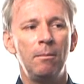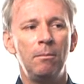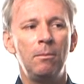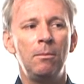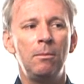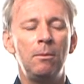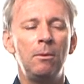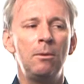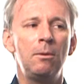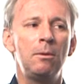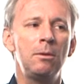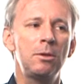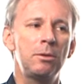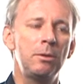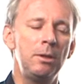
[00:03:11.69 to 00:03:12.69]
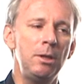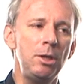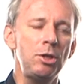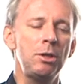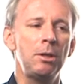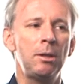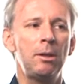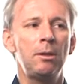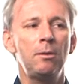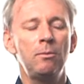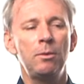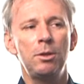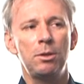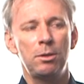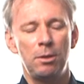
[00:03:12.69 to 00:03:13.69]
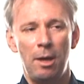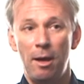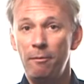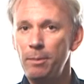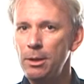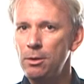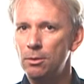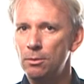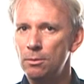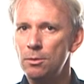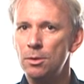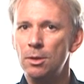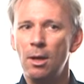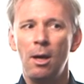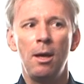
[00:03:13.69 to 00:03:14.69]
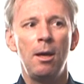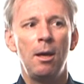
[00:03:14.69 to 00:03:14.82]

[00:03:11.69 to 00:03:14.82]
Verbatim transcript: more traditional, which have been used